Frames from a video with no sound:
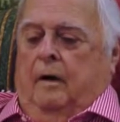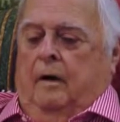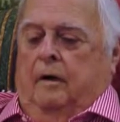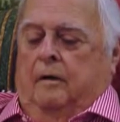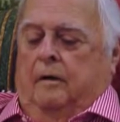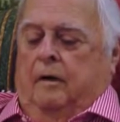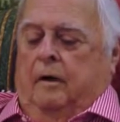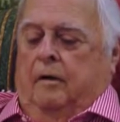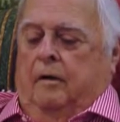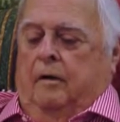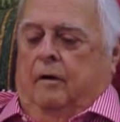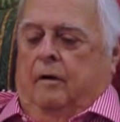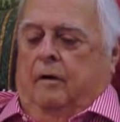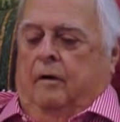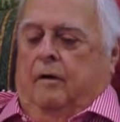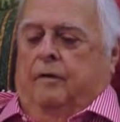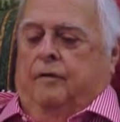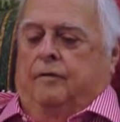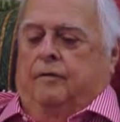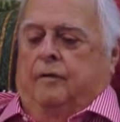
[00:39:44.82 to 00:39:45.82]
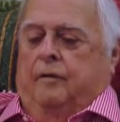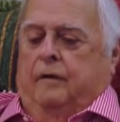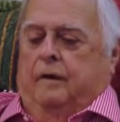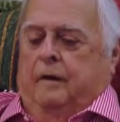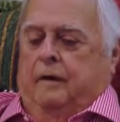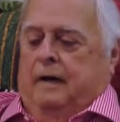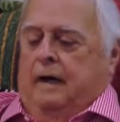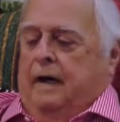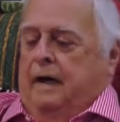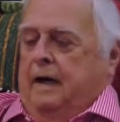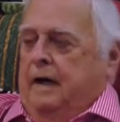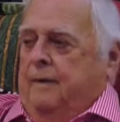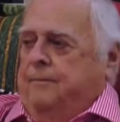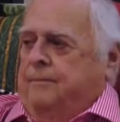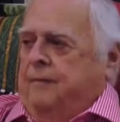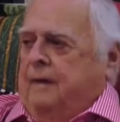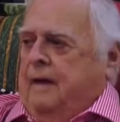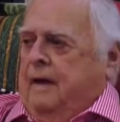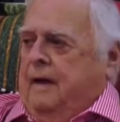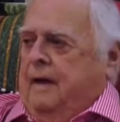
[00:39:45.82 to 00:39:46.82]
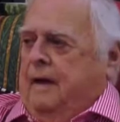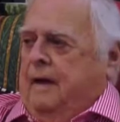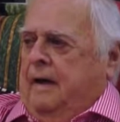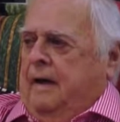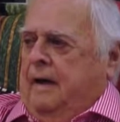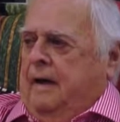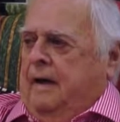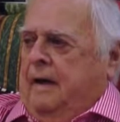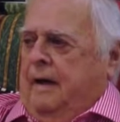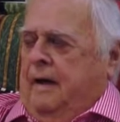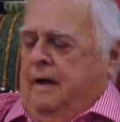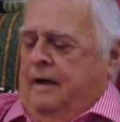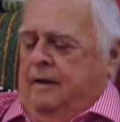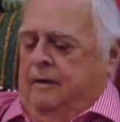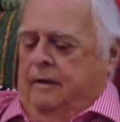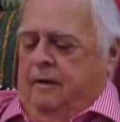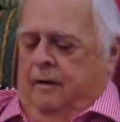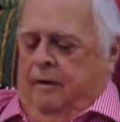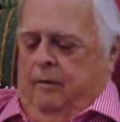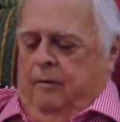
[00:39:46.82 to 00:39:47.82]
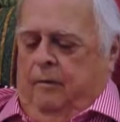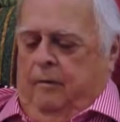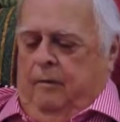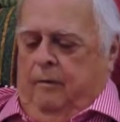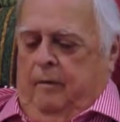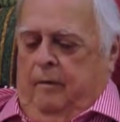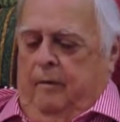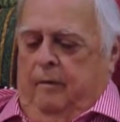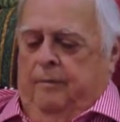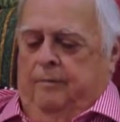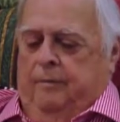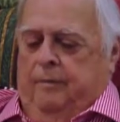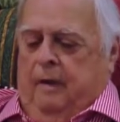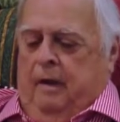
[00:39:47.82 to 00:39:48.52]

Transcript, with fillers: another officer and I had uh,